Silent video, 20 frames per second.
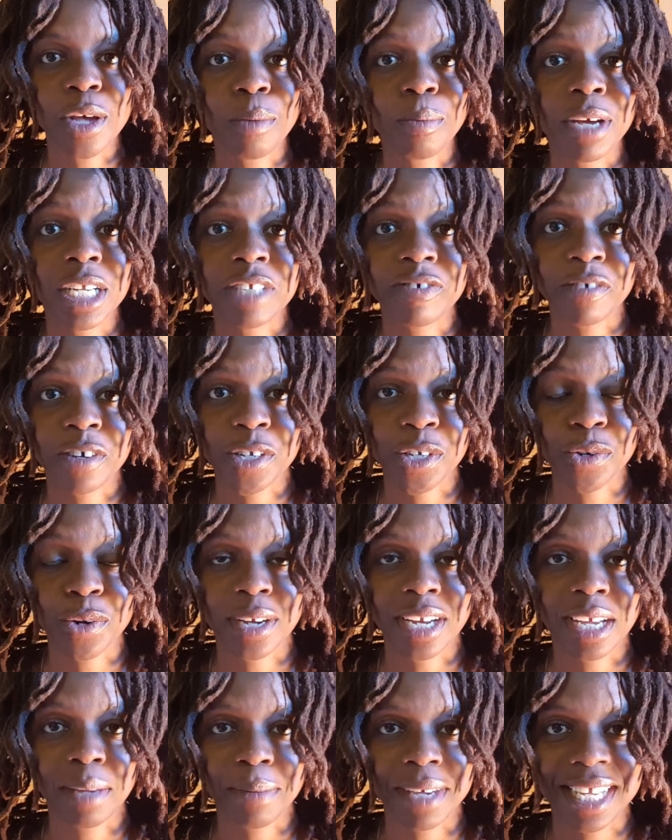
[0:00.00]
much for
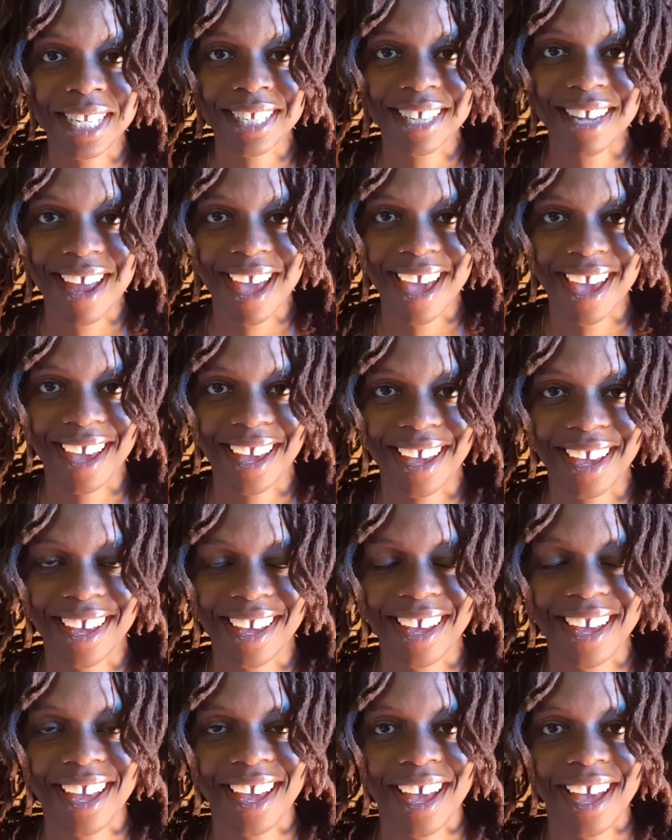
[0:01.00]
joining me today.
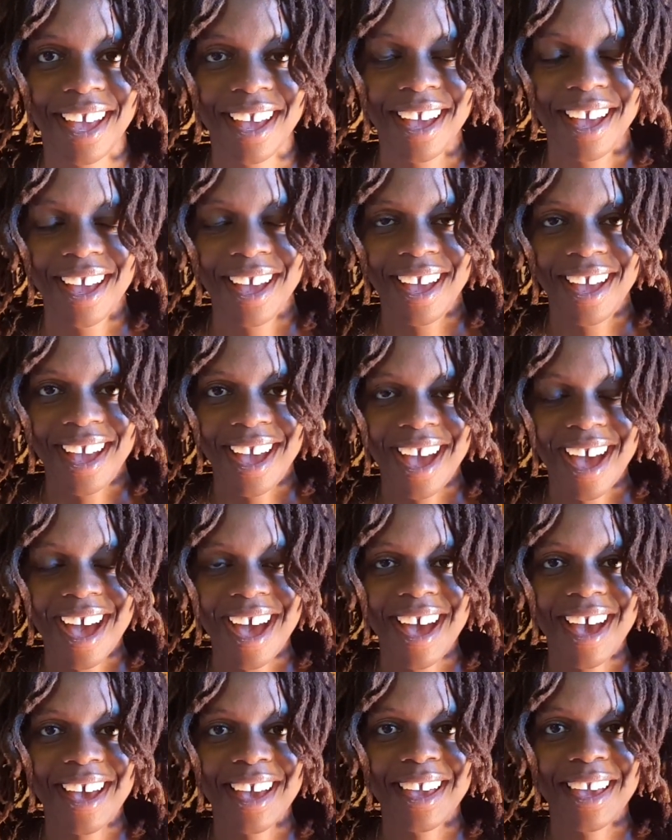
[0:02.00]

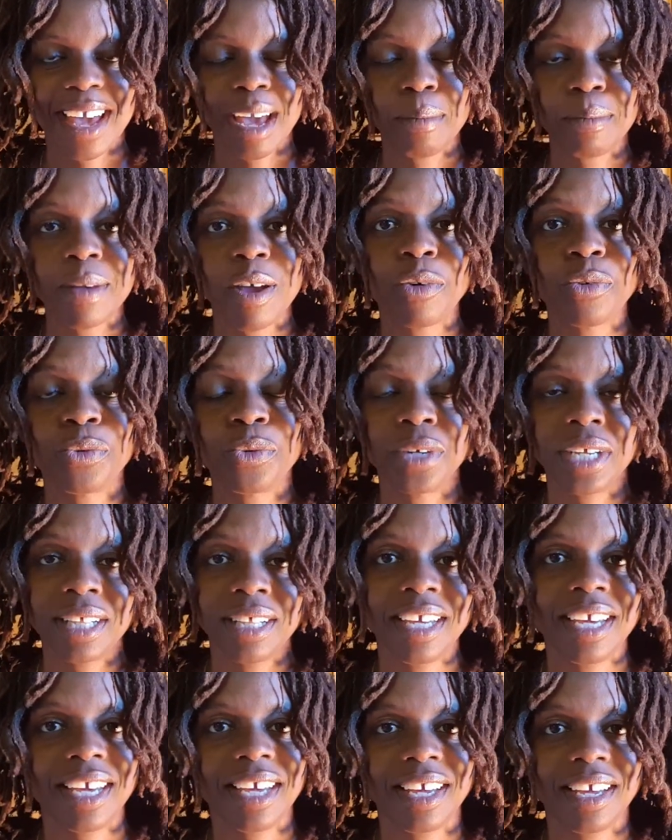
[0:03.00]
I am
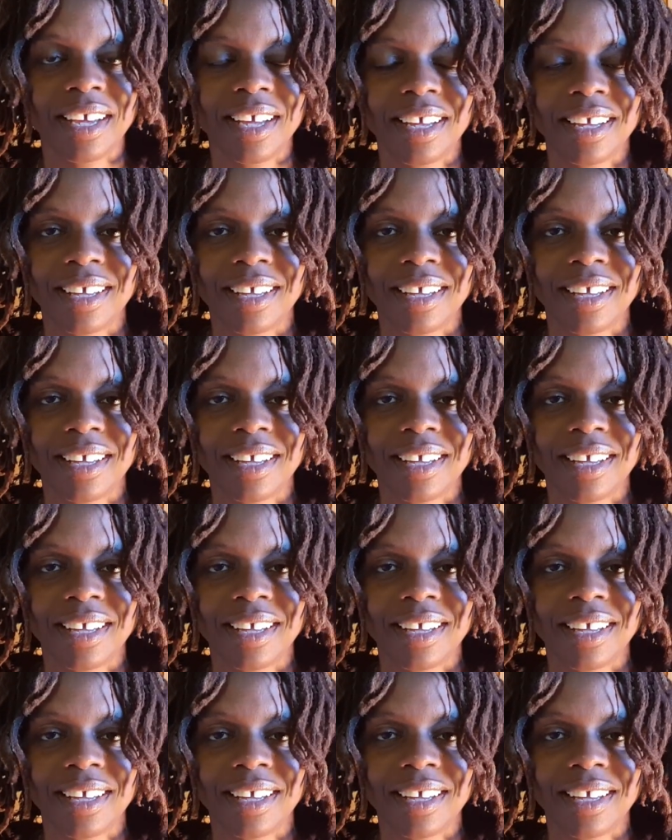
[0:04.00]
really